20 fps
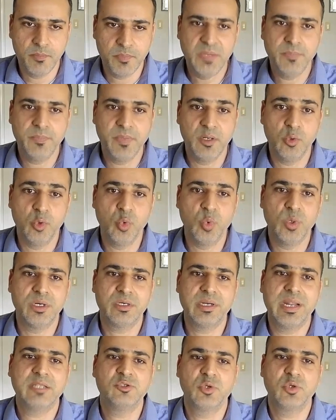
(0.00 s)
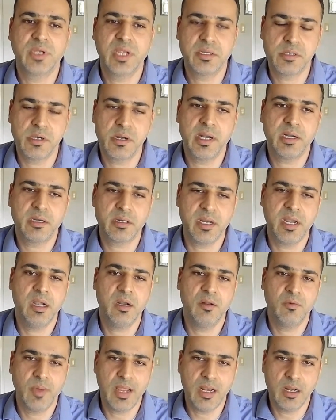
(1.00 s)
people who were educated and trained
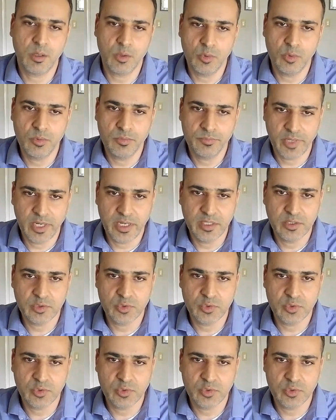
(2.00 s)
a while ago, right?